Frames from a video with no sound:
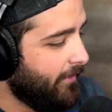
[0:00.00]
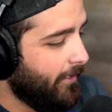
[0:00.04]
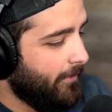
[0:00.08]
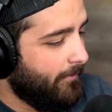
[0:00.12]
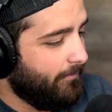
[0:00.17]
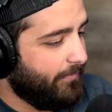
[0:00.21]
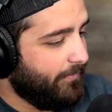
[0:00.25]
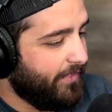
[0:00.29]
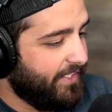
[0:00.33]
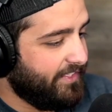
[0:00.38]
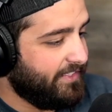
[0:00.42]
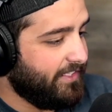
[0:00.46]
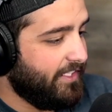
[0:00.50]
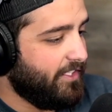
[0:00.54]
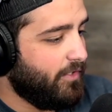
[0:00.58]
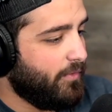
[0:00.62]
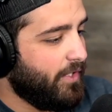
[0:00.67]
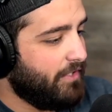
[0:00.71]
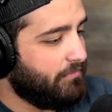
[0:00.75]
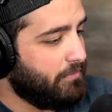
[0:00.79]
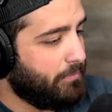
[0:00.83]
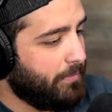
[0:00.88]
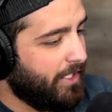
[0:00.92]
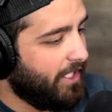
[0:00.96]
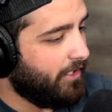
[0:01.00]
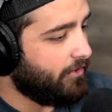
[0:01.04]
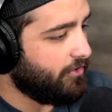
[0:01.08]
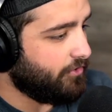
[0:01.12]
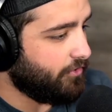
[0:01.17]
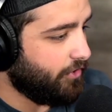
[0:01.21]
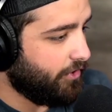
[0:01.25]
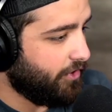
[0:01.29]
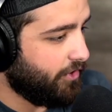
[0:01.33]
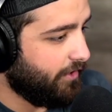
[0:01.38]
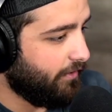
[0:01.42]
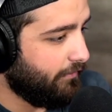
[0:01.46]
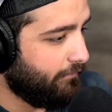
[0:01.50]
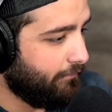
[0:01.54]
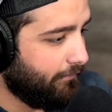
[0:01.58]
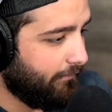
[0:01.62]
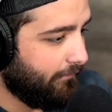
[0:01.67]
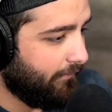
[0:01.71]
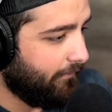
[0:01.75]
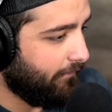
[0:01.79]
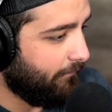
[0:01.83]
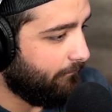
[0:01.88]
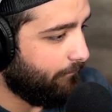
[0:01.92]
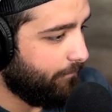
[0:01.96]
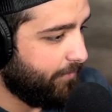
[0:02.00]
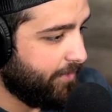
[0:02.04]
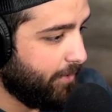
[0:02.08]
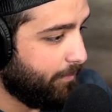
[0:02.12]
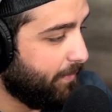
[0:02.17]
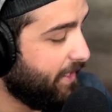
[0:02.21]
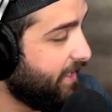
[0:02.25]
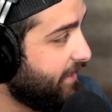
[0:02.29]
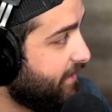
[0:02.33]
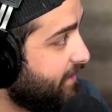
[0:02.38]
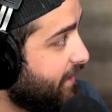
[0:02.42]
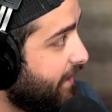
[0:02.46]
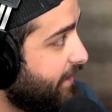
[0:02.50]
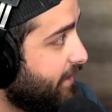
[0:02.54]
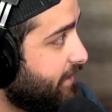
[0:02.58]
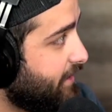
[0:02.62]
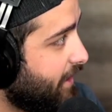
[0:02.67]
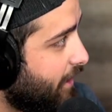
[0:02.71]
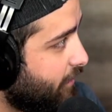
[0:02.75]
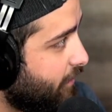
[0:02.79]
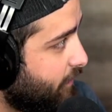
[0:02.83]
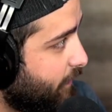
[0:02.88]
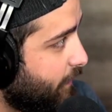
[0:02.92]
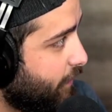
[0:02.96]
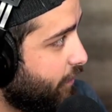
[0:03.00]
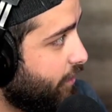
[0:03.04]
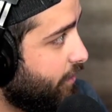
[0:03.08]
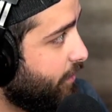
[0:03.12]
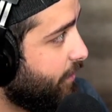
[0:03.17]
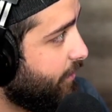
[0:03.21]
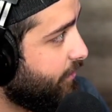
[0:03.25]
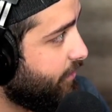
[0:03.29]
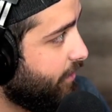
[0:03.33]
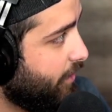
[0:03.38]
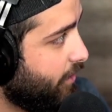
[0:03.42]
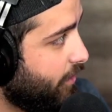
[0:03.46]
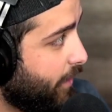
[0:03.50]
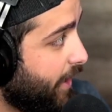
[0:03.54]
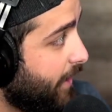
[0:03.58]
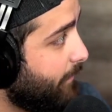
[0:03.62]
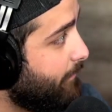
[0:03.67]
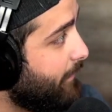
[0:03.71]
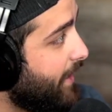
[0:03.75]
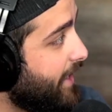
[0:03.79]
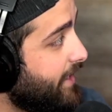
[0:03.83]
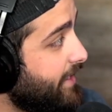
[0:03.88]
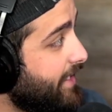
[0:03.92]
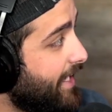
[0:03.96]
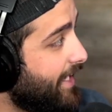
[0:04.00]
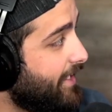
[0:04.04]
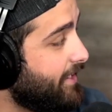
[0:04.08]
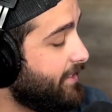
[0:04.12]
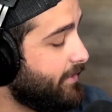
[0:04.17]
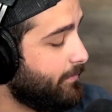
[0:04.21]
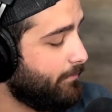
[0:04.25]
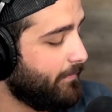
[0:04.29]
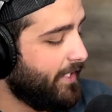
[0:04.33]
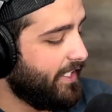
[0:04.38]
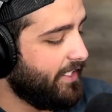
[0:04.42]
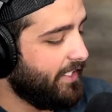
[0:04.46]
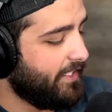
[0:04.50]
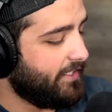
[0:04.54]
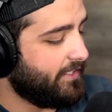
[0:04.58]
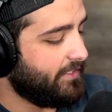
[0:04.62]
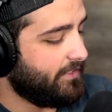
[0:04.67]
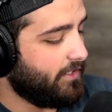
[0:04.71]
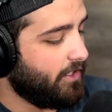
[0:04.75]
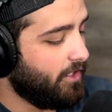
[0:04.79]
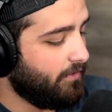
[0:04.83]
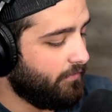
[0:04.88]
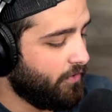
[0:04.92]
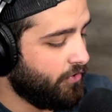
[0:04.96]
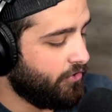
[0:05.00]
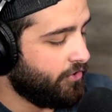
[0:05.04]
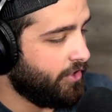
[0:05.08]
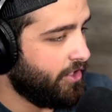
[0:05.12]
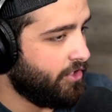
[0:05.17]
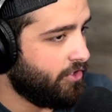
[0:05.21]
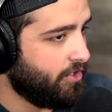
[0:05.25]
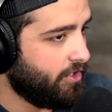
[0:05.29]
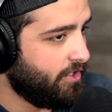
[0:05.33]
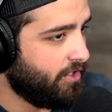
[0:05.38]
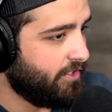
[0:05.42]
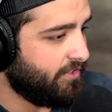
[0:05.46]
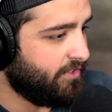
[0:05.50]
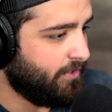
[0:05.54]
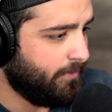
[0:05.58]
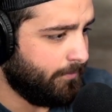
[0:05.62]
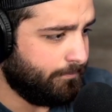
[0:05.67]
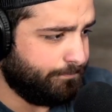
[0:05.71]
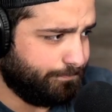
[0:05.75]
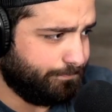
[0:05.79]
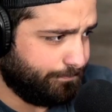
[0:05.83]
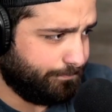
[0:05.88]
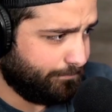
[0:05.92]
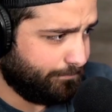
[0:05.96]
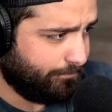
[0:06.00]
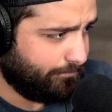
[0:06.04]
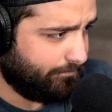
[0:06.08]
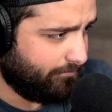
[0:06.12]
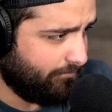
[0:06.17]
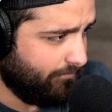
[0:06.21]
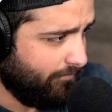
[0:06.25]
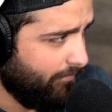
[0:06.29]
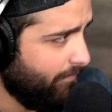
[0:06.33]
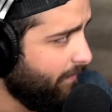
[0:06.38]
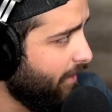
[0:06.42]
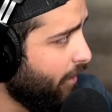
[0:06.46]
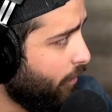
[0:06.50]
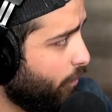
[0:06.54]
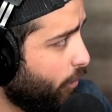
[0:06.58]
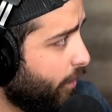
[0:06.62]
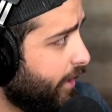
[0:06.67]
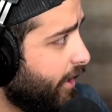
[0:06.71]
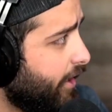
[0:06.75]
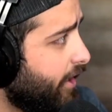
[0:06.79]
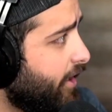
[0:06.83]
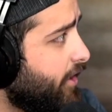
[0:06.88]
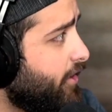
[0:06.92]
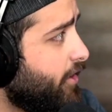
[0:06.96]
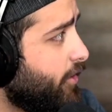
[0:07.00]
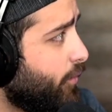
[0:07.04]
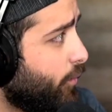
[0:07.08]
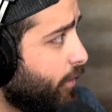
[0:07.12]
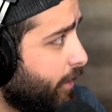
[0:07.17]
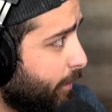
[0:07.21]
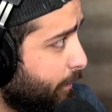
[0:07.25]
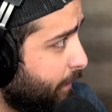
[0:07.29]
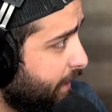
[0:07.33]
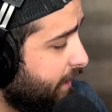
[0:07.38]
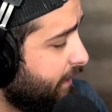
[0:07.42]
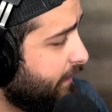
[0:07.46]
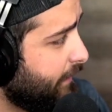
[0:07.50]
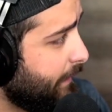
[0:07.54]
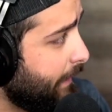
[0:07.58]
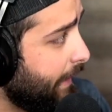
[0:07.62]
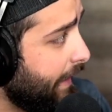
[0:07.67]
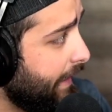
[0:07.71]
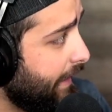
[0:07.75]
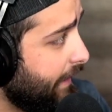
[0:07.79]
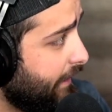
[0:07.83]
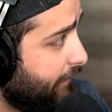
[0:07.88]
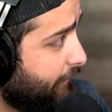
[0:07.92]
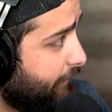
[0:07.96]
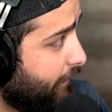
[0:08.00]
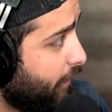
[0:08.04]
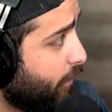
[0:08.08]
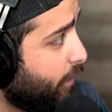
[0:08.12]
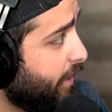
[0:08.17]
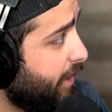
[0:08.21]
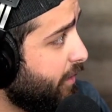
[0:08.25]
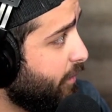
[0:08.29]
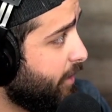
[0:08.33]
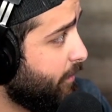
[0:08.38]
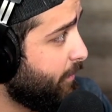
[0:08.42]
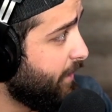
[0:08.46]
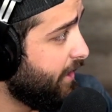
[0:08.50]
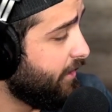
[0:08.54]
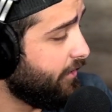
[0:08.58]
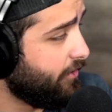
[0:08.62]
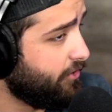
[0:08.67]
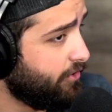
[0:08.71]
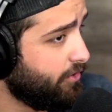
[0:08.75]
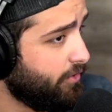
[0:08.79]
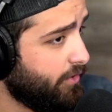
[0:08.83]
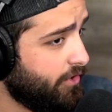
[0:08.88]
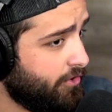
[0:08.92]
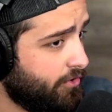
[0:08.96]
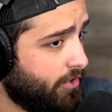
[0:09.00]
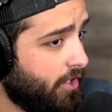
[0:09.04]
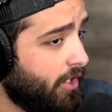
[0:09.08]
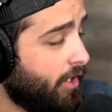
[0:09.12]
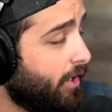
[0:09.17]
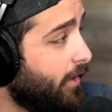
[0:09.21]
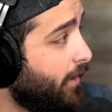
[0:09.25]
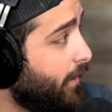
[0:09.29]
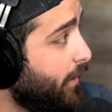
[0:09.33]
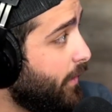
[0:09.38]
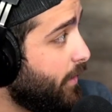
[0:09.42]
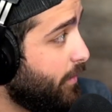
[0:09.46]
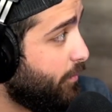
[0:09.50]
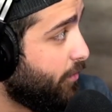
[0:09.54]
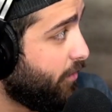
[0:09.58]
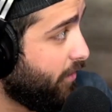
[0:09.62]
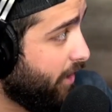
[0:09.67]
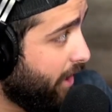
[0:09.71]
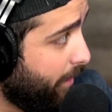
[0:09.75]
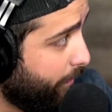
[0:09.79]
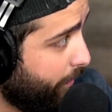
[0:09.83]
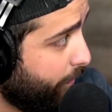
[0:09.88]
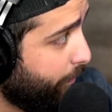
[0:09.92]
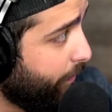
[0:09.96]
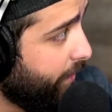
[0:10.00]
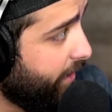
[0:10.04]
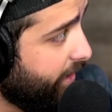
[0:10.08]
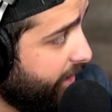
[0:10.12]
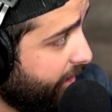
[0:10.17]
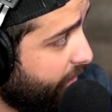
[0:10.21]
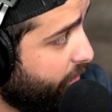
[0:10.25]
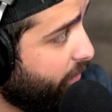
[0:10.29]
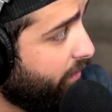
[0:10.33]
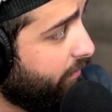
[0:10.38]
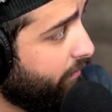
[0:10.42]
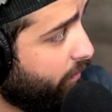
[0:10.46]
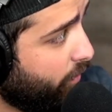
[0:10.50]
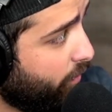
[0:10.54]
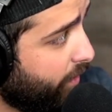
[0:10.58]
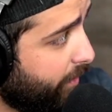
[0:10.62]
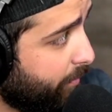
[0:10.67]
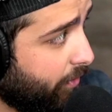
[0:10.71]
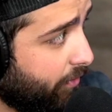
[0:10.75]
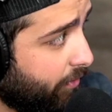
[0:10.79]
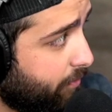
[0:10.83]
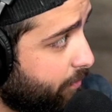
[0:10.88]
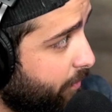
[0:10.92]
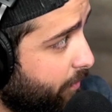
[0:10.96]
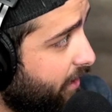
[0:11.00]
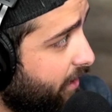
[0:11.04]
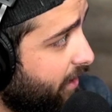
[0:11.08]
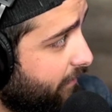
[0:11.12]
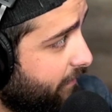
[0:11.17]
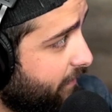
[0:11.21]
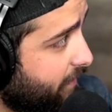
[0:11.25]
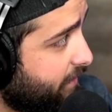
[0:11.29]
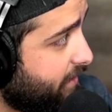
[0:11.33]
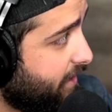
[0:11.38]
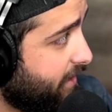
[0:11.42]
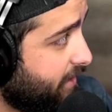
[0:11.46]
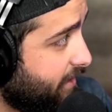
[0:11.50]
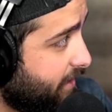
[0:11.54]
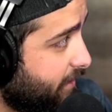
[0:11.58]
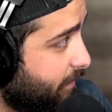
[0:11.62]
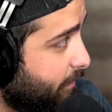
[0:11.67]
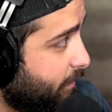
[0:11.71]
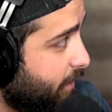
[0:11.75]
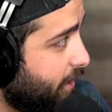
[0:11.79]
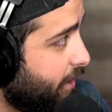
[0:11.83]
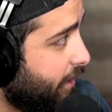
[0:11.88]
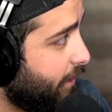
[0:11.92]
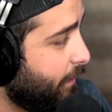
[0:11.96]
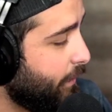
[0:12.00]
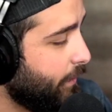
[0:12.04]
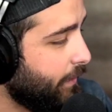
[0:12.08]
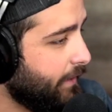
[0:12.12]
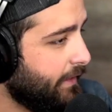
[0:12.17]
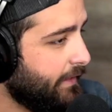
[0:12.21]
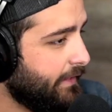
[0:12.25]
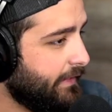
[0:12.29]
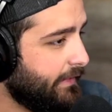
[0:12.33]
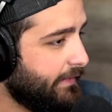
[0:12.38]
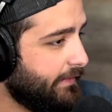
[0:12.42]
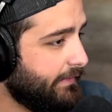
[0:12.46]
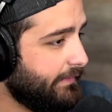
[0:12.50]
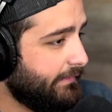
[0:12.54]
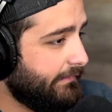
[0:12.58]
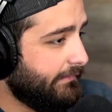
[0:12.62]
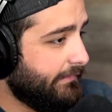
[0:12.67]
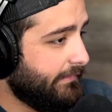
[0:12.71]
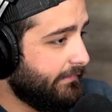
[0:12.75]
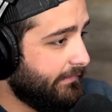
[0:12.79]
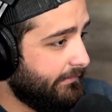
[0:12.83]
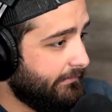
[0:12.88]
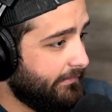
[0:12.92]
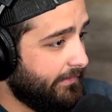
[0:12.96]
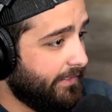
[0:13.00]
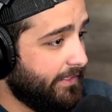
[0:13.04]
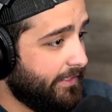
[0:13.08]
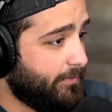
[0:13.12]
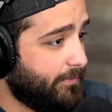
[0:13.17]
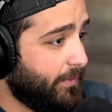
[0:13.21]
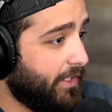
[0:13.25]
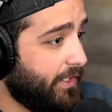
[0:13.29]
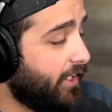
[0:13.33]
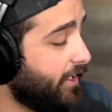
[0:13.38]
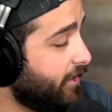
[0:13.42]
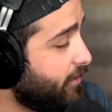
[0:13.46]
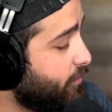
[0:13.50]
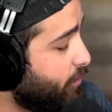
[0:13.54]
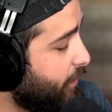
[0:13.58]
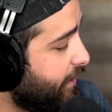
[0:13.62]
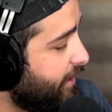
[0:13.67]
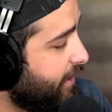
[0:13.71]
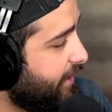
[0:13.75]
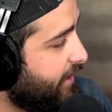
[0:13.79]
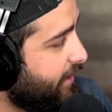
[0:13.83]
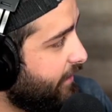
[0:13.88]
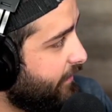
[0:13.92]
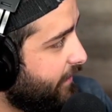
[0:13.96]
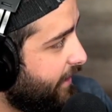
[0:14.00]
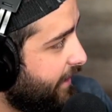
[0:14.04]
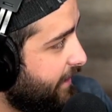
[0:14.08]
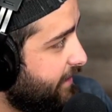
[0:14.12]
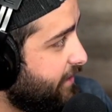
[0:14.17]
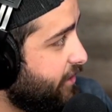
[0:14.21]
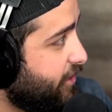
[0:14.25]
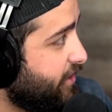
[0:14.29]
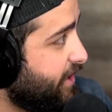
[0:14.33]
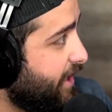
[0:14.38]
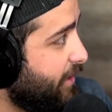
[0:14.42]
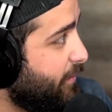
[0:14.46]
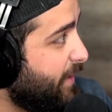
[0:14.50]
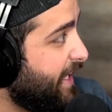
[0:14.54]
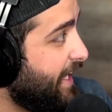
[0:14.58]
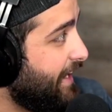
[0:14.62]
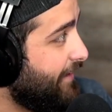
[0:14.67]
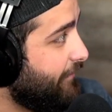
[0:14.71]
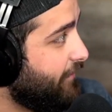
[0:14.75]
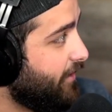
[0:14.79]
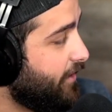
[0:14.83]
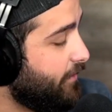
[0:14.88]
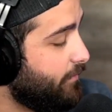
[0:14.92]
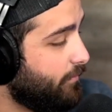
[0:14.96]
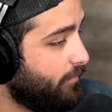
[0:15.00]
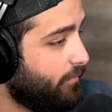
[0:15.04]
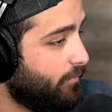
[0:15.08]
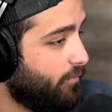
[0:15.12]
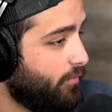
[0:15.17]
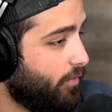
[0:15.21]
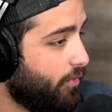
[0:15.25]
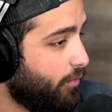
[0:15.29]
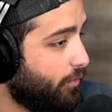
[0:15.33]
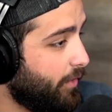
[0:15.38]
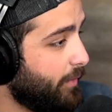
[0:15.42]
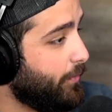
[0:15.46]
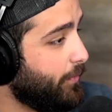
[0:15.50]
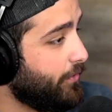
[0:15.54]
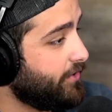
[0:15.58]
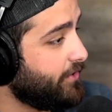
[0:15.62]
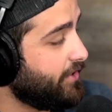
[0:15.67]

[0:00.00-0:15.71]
let's say you have a buyer who's looking to be inside this house for 2 years. Okay, my next conversation is, what area do you want to be in, right? And if you only want to be there 2 years, we probably need to avoid multiple offers because, let's be honest, let's just say we have a 3%